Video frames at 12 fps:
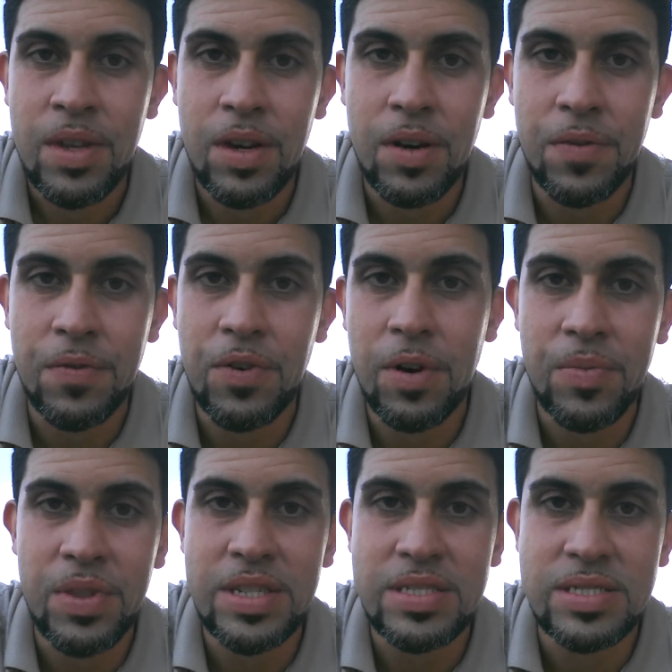uh,
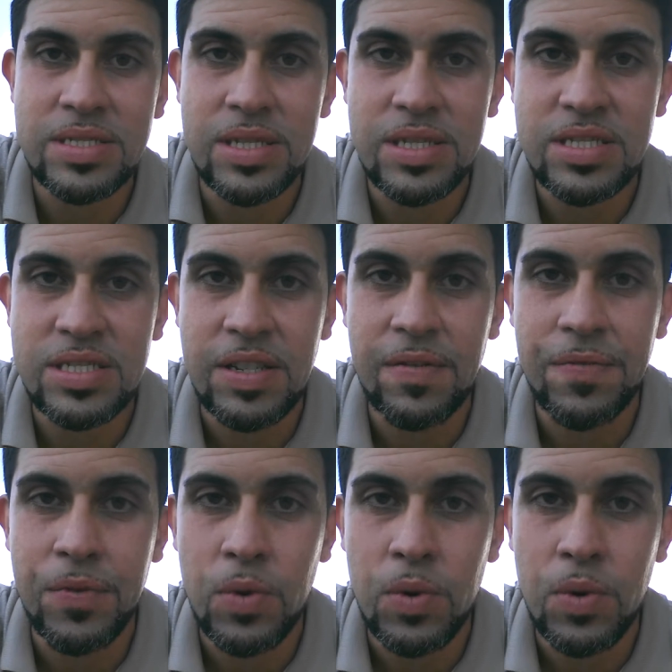from this uh,
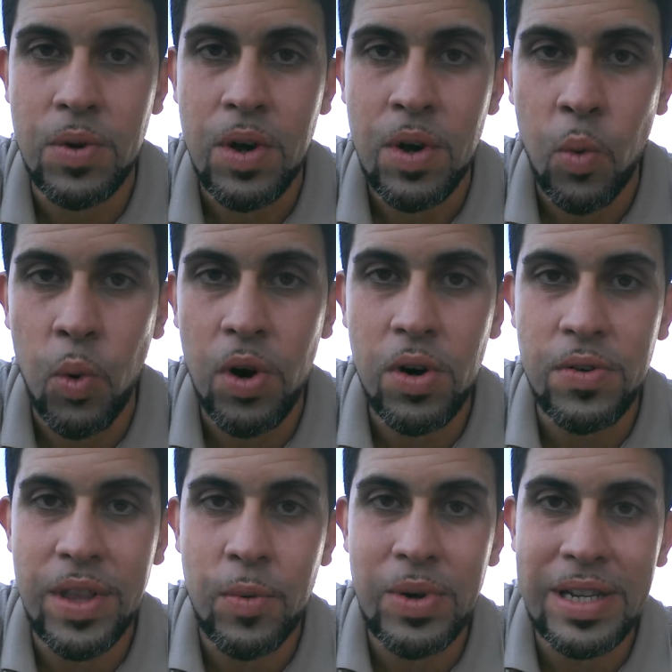sinful
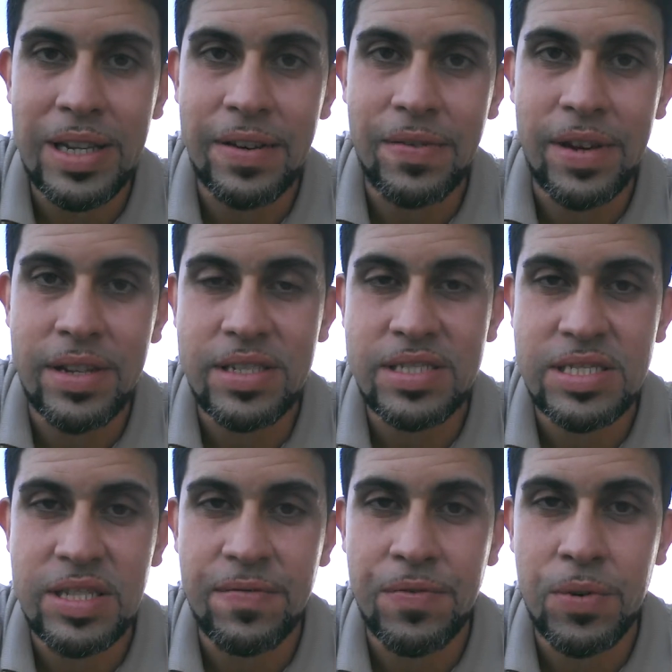world that we live in and this
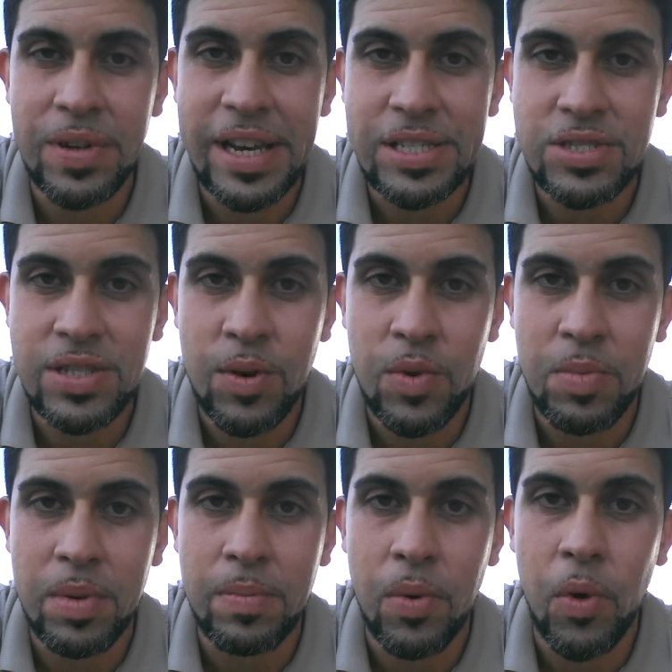sinful nature that we've
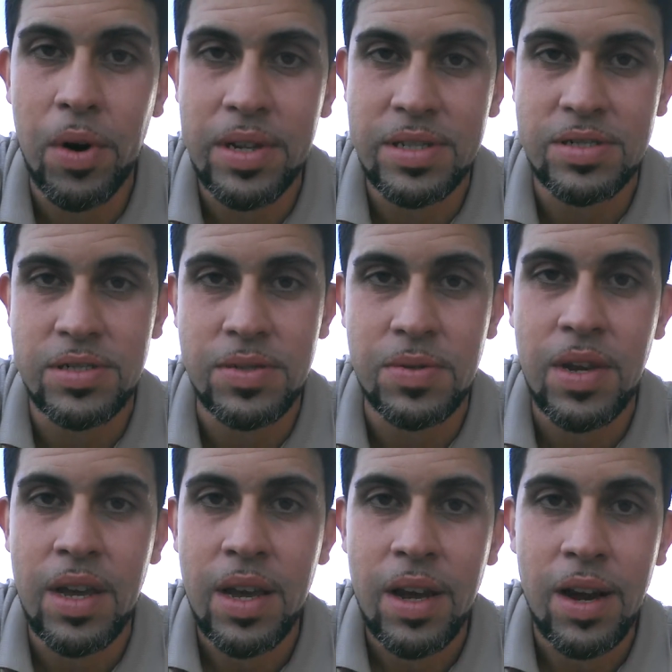been born into
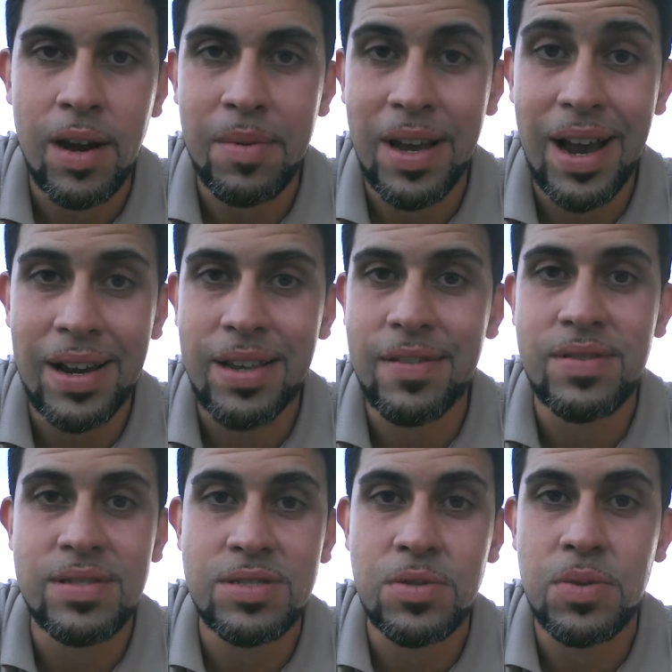um, God gives
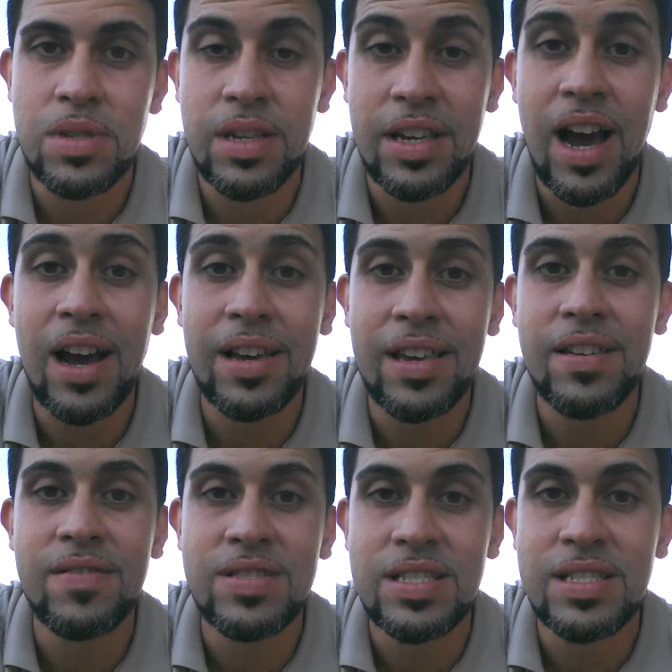us to God
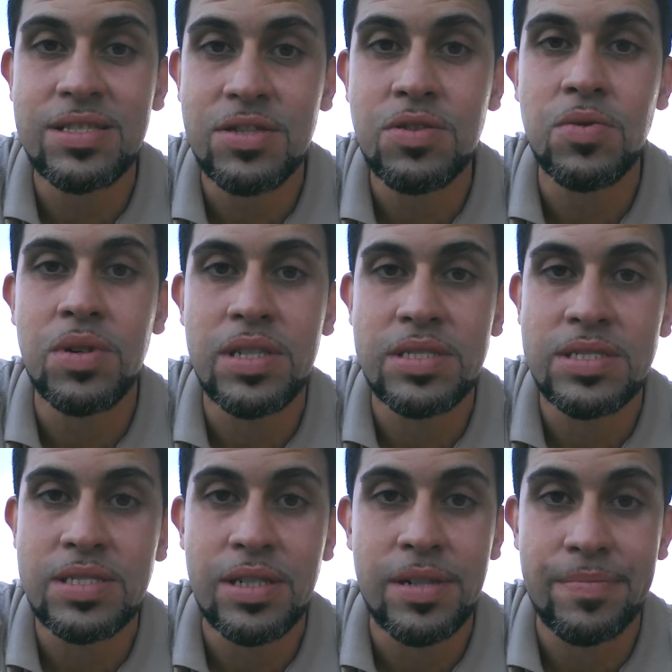gives it to
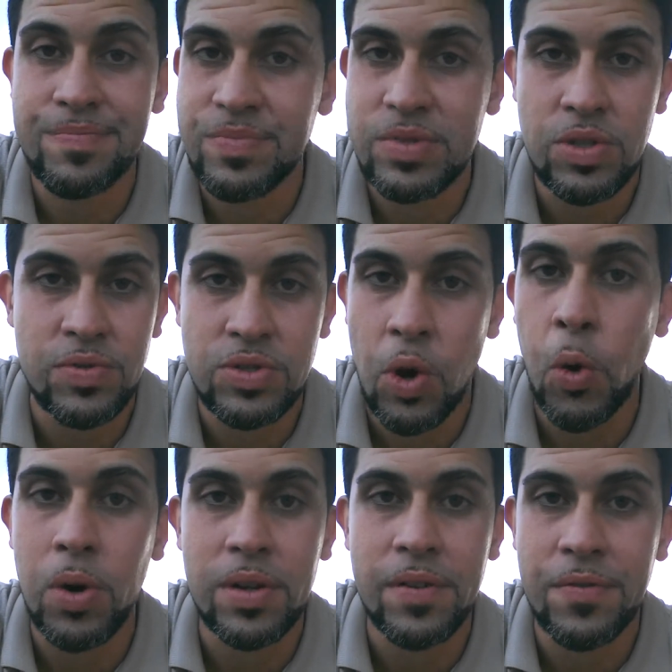us um,
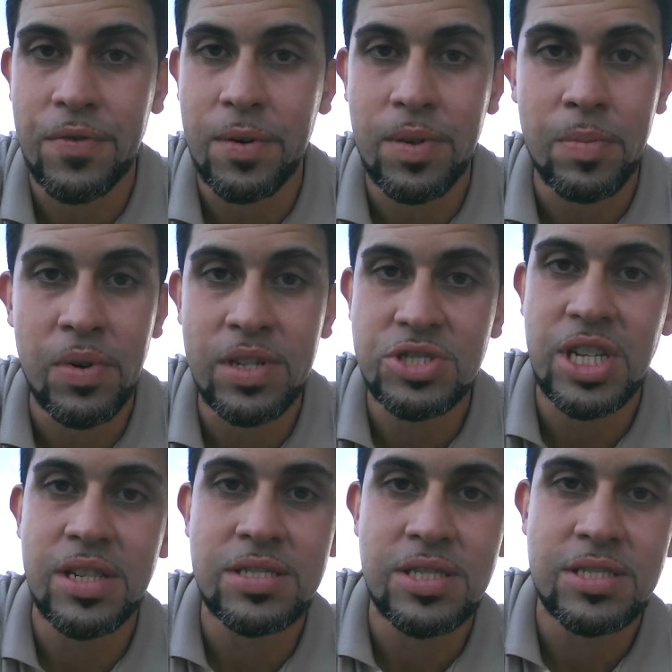totally from the book of
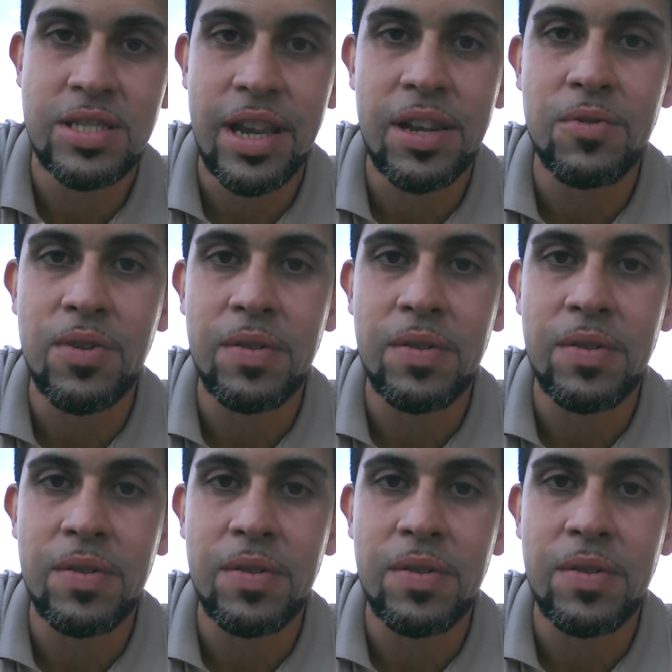Genesis to the end of